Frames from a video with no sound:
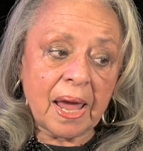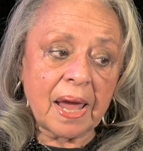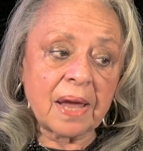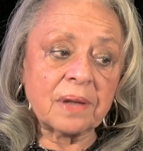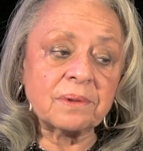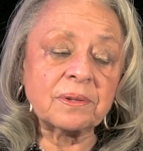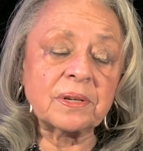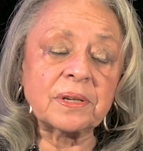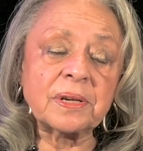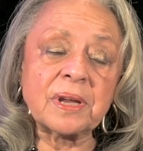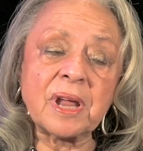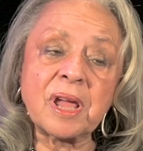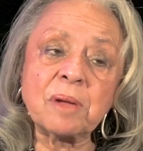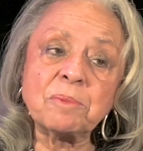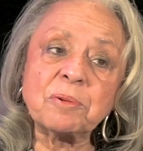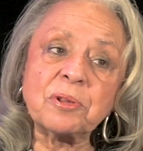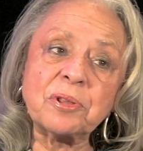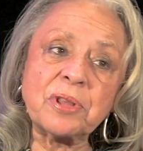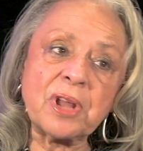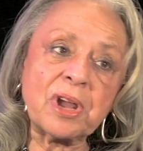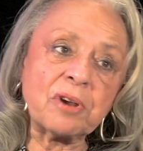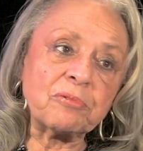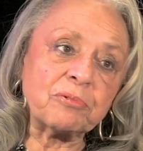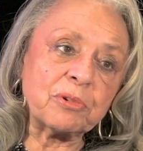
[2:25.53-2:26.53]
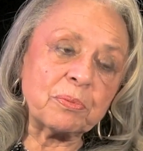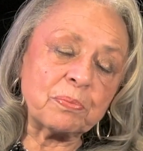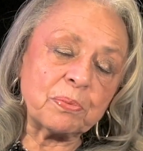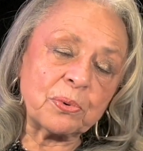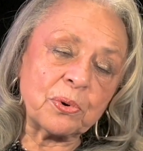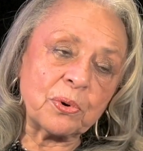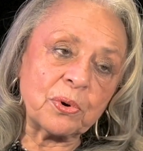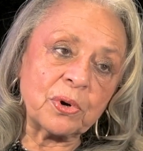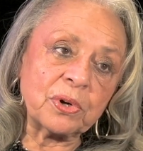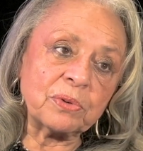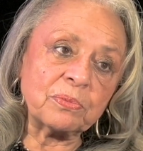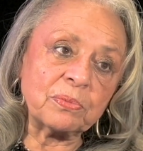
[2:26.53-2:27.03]
And the name of that
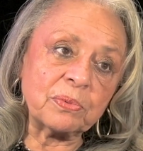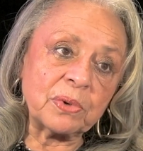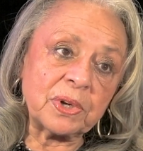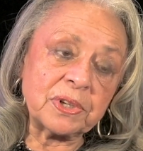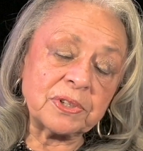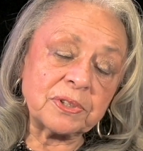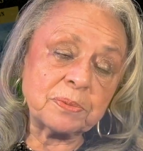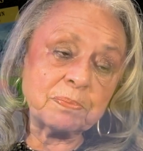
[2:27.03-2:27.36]
report was